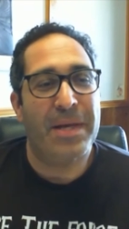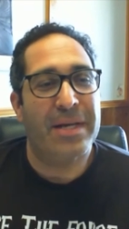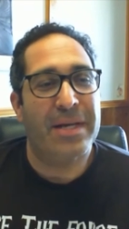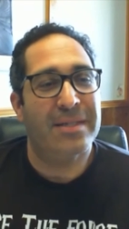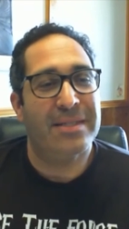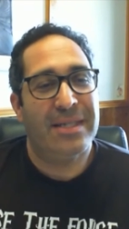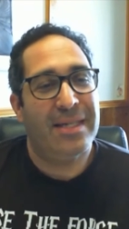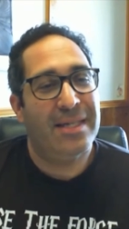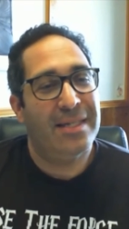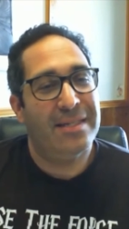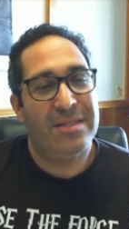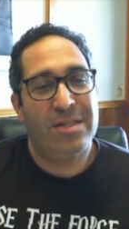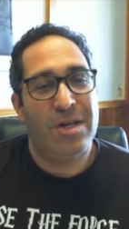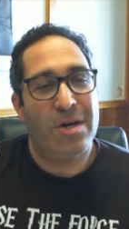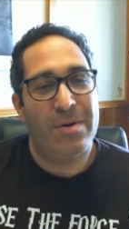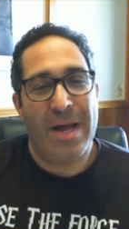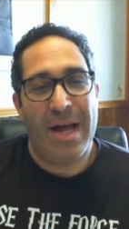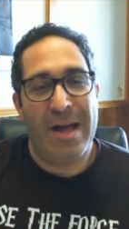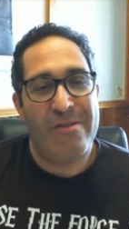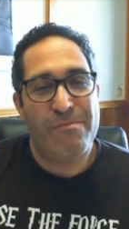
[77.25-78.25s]
Because kids
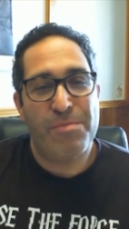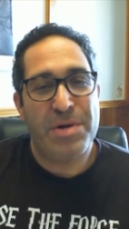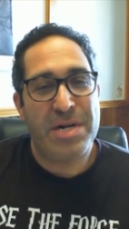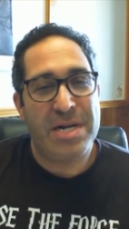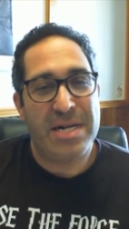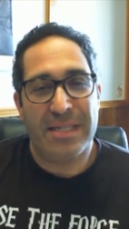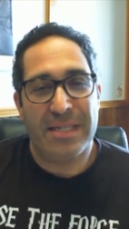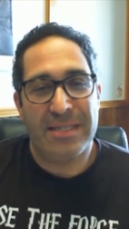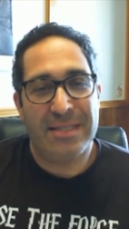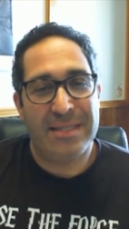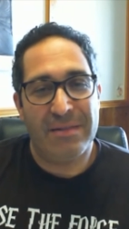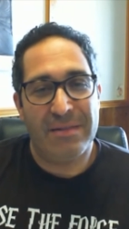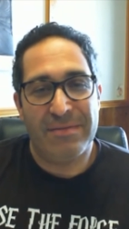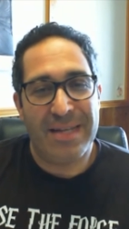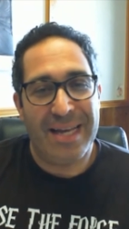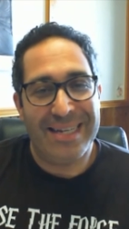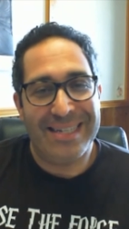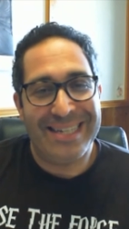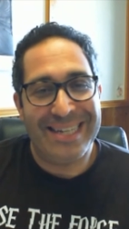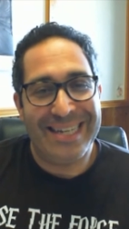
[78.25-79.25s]
don't have preconceived
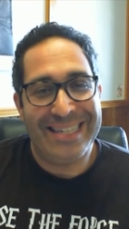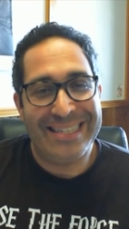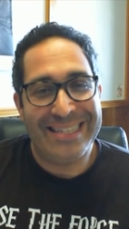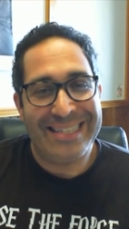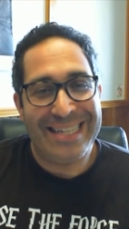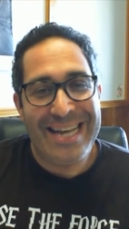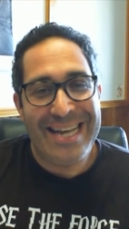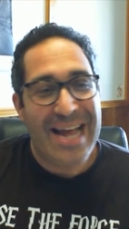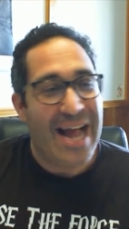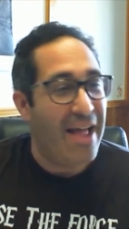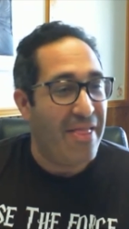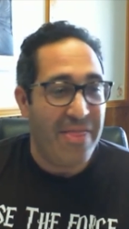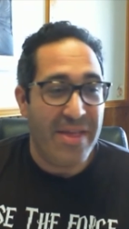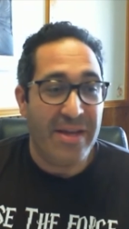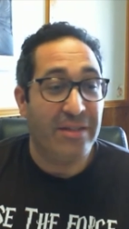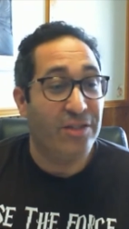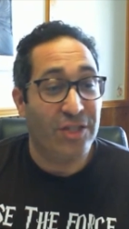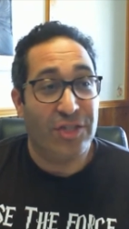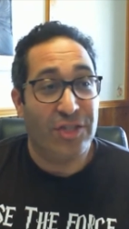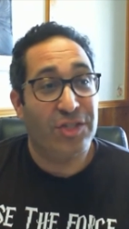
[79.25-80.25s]
ideas and
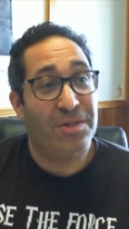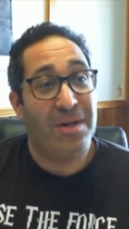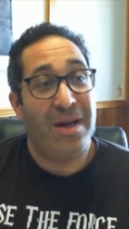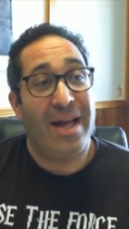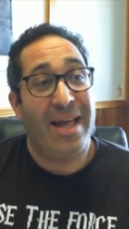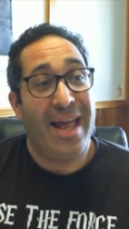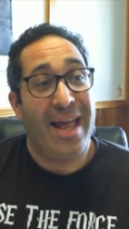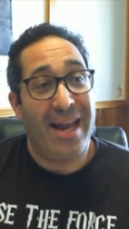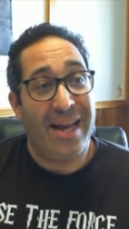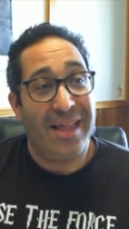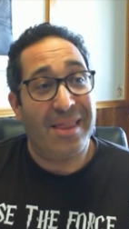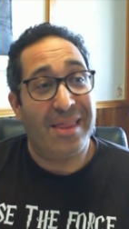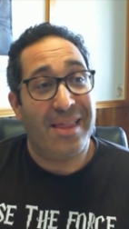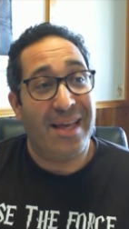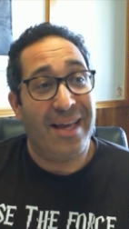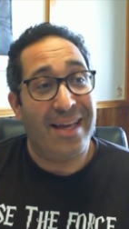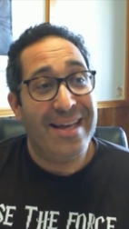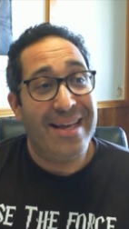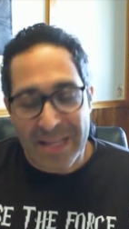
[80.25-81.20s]
they'll just try anything.